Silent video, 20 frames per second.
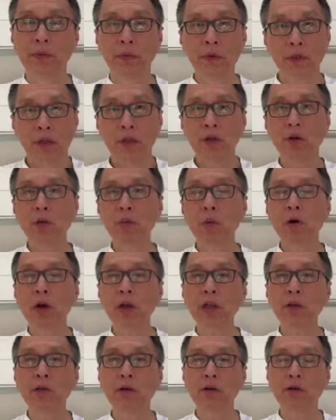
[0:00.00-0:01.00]
There's no
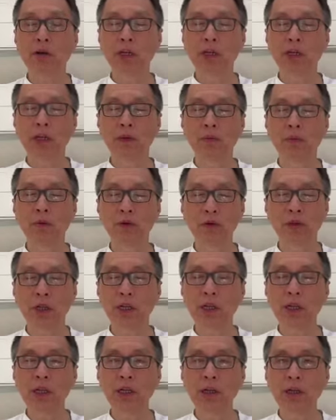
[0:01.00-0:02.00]
point to critic Bruce
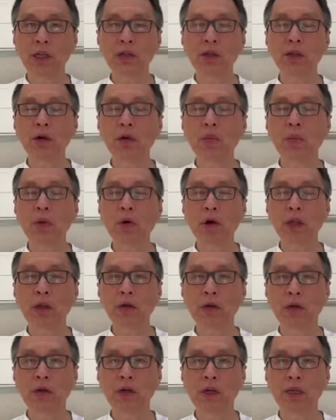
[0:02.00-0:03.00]
Lee. There's no point
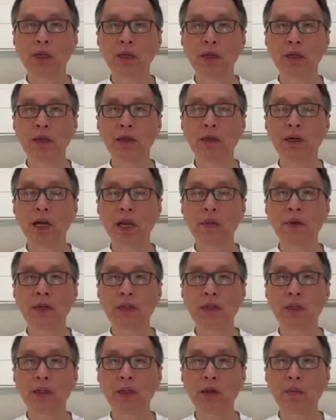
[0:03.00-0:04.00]
to critic
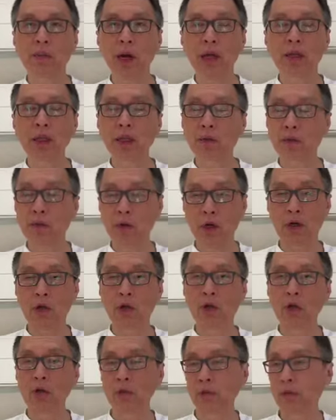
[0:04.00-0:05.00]
Grandmaster Yip Man. If you are
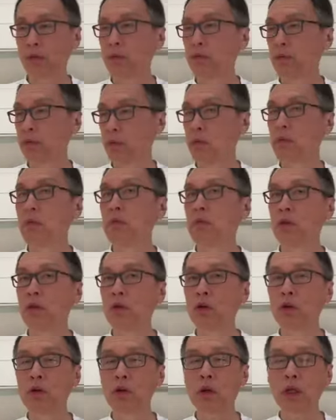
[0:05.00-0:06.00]
good,
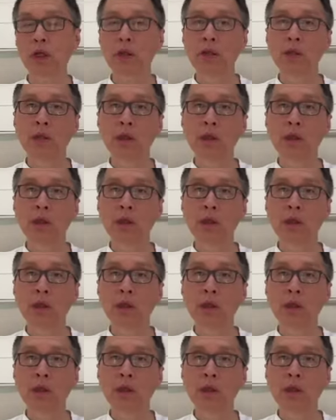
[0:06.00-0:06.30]
you do it.